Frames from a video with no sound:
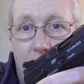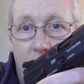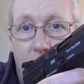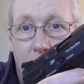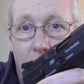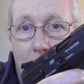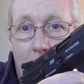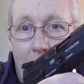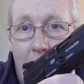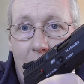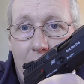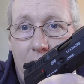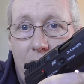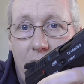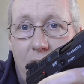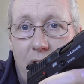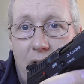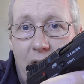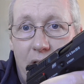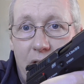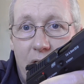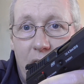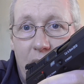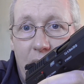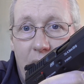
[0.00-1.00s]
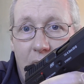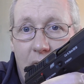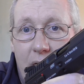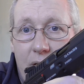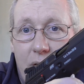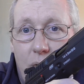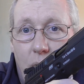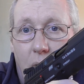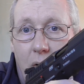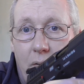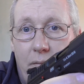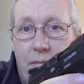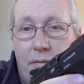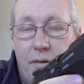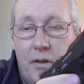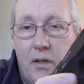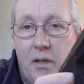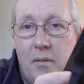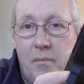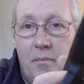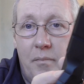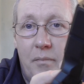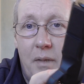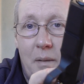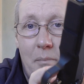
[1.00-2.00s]
Double action, it actually is quite
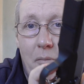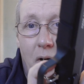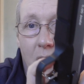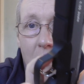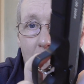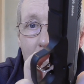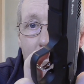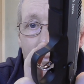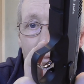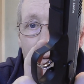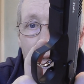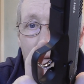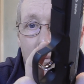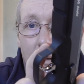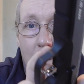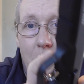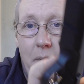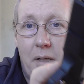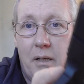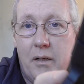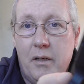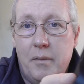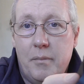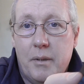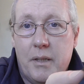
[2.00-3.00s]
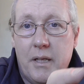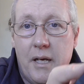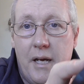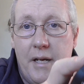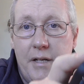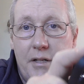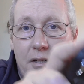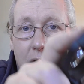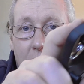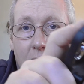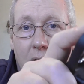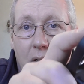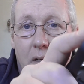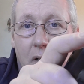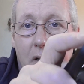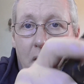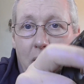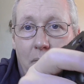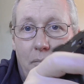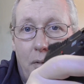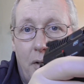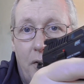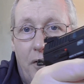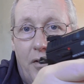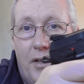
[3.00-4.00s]
firm. That might improve with a bit of lubrication.
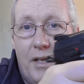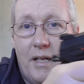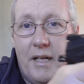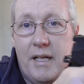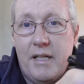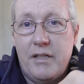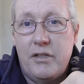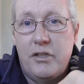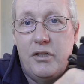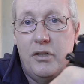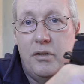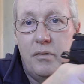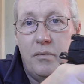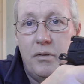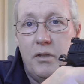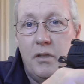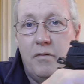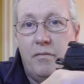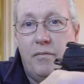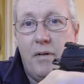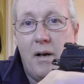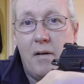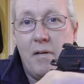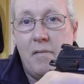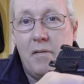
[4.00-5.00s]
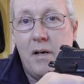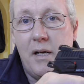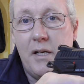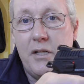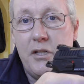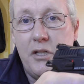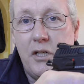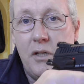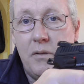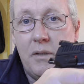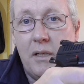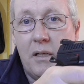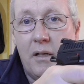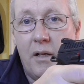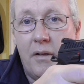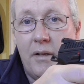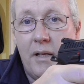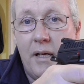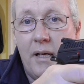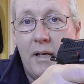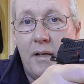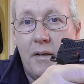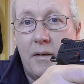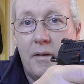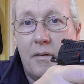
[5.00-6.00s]
But the thing is, you'd very rarely shoot it like
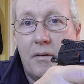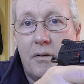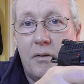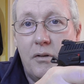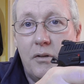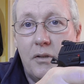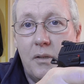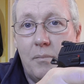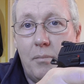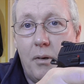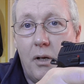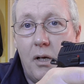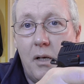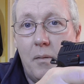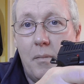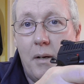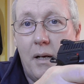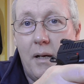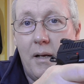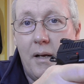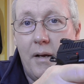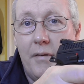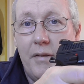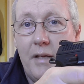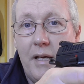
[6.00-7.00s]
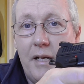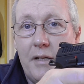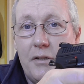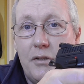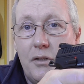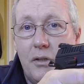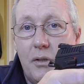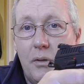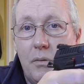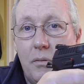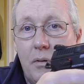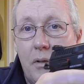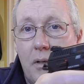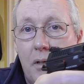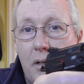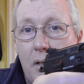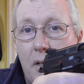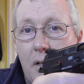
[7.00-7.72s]
that because of blowback. And the actual